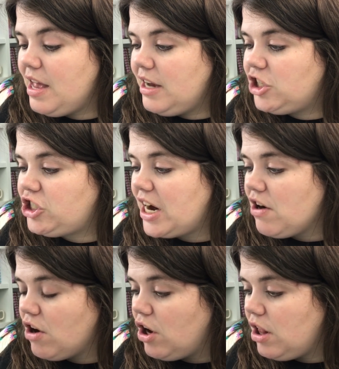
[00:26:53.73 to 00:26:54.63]

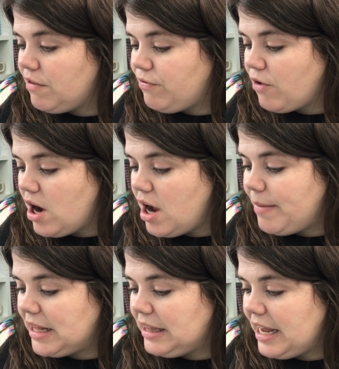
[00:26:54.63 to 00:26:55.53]
Cheryl from
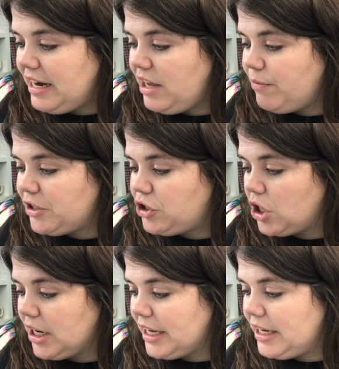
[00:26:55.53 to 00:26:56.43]
Lady with
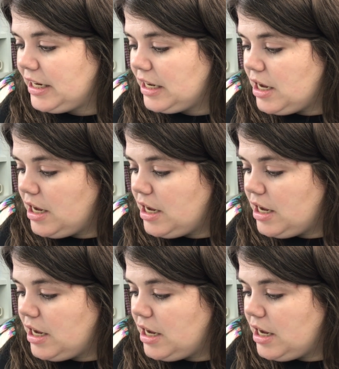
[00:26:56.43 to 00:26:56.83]
Chalkin